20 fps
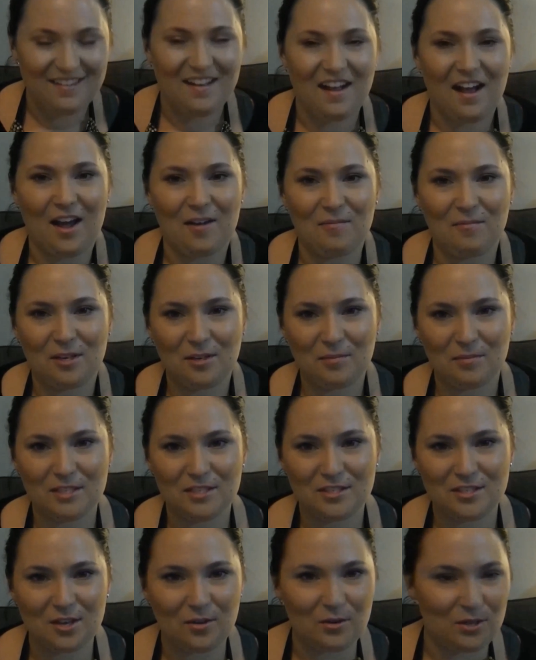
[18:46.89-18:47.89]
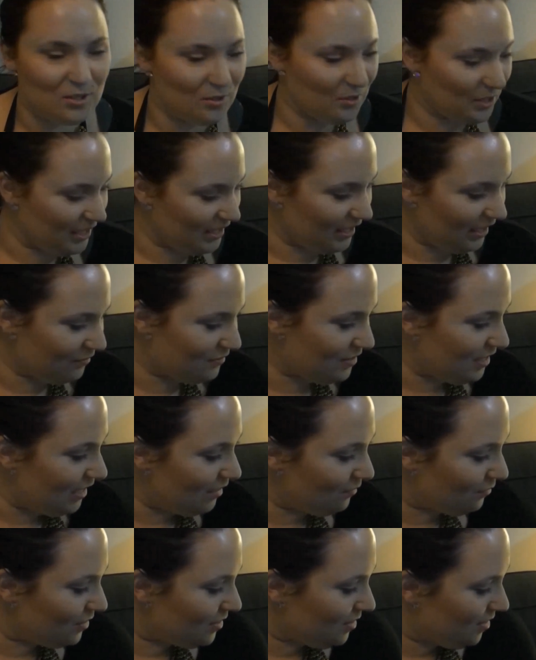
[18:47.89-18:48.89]
I'm going to be so annoying after
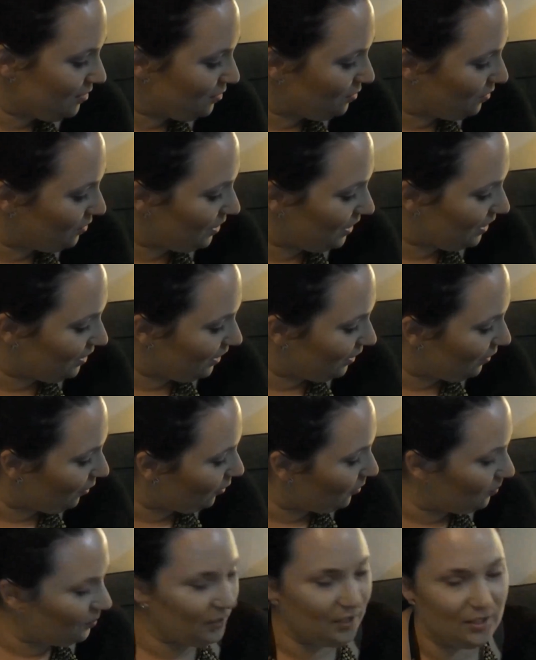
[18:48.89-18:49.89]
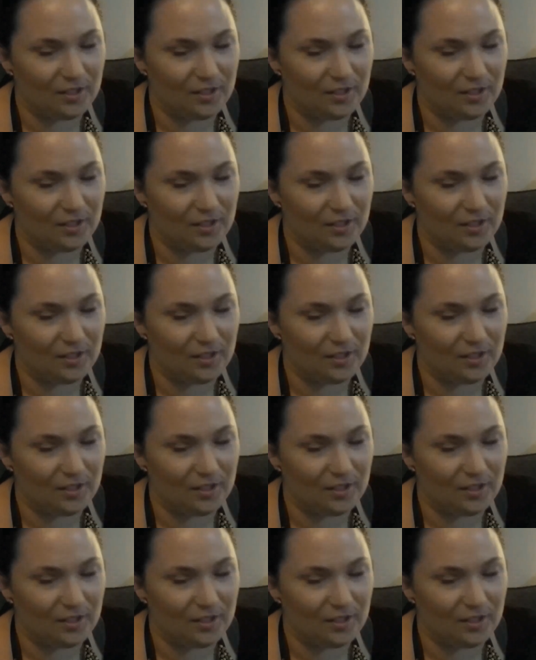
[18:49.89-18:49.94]
every single thing I open.